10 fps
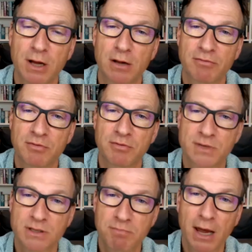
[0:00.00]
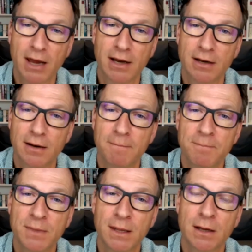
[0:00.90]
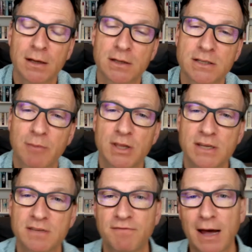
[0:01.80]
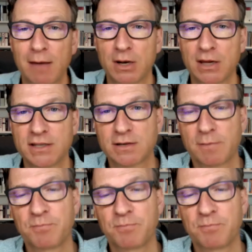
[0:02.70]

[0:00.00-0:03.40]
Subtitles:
from Spain, some of these families